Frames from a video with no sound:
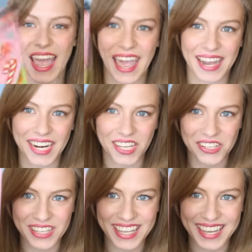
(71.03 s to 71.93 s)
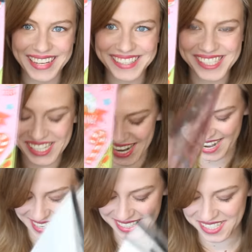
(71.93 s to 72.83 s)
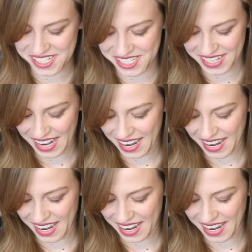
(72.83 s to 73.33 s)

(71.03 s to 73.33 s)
and Cookie Exchange.